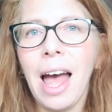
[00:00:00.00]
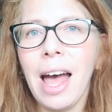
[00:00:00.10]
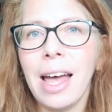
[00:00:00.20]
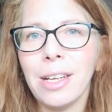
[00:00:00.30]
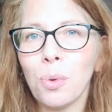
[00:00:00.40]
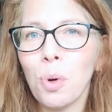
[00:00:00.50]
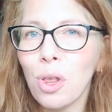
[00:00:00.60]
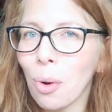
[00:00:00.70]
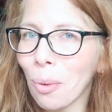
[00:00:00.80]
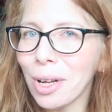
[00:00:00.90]
And
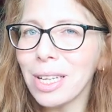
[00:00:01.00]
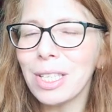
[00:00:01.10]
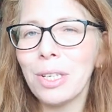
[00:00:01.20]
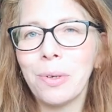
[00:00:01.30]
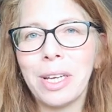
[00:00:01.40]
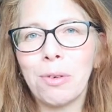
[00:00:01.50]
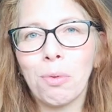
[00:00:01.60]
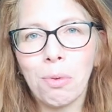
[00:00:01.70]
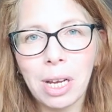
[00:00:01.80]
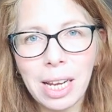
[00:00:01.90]
with oils, you
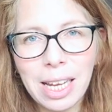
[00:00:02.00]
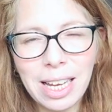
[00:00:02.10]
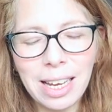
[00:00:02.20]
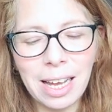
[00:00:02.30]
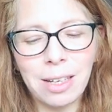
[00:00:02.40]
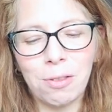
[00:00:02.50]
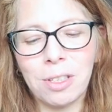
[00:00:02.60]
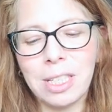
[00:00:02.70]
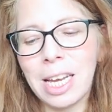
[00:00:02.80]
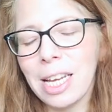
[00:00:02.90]
can really kind of
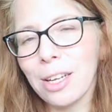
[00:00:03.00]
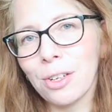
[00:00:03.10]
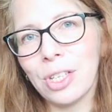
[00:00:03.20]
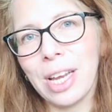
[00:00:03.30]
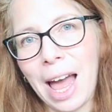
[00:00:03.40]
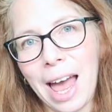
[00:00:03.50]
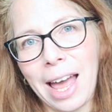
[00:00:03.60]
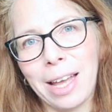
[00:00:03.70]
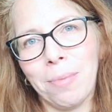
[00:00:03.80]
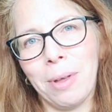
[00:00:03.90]
take your
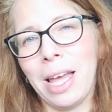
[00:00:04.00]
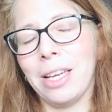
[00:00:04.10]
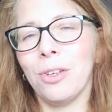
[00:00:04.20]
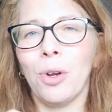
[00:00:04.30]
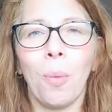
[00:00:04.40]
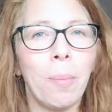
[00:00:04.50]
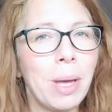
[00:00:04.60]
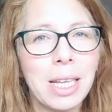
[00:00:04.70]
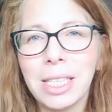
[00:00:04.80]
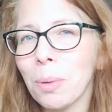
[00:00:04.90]
time and, you know,
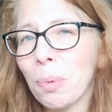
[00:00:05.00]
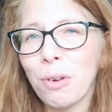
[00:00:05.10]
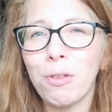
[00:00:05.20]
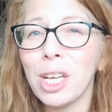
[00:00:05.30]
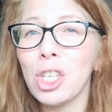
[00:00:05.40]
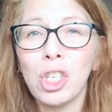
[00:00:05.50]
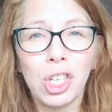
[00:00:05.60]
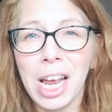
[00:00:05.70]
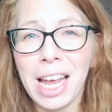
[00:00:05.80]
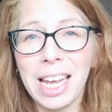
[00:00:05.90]
mix the perfect
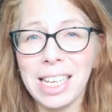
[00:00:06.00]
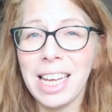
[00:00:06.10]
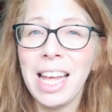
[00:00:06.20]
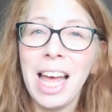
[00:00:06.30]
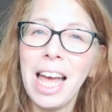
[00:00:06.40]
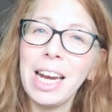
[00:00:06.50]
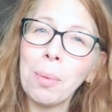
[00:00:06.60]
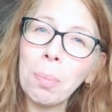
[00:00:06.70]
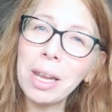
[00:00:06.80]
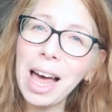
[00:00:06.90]
shade
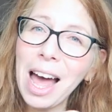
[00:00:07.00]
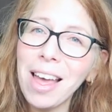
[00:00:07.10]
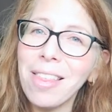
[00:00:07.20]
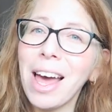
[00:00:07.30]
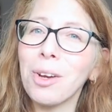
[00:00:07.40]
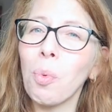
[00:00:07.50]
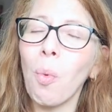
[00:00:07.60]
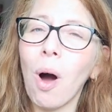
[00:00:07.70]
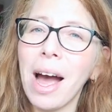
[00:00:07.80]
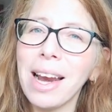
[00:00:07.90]
and apply that
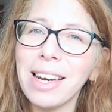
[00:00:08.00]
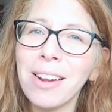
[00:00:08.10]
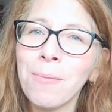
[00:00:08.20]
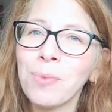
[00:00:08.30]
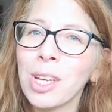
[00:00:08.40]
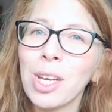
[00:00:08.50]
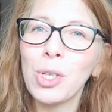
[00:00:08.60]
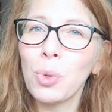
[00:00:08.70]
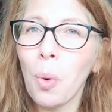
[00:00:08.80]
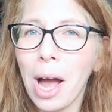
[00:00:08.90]
one
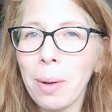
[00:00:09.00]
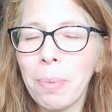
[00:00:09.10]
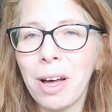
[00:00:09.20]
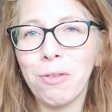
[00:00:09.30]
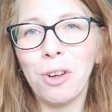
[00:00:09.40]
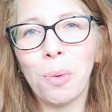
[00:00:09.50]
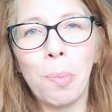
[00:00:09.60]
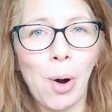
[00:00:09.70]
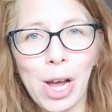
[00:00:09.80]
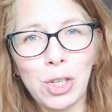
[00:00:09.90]
swipe of your
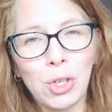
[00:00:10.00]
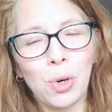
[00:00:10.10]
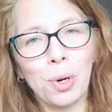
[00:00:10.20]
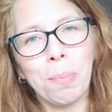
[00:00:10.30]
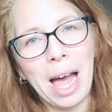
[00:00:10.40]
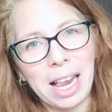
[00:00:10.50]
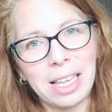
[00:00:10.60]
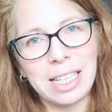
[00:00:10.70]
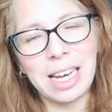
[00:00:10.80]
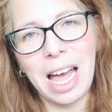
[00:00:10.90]
brush or
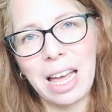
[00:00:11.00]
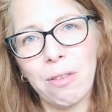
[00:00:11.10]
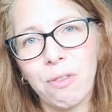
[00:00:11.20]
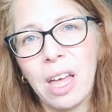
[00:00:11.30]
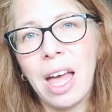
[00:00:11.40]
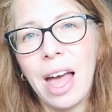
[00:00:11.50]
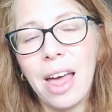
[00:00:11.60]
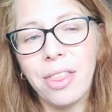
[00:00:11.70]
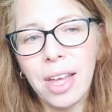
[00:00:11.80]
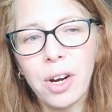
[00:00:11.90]
palette knife.
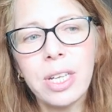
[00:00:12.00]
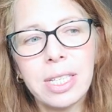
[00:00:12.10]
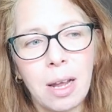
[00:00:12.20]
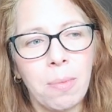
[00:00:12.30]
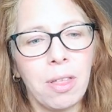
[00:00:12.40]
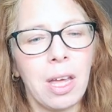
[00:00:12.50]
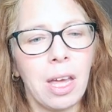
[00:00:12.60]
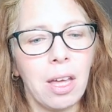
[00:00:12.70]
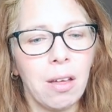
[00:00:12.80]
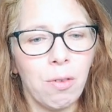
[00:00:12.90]
And there is
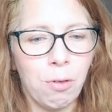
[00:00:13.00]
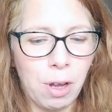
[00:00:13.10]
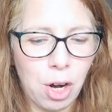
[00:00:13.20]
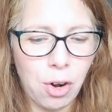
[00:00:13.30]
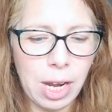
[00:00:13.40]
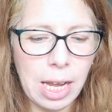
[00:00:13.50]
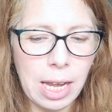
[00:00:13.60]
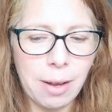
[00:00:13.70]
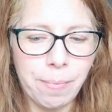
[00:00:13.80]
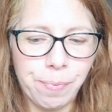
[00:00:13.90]
something
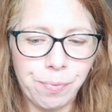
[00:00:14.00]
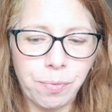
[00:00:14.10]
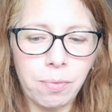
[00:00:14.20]
very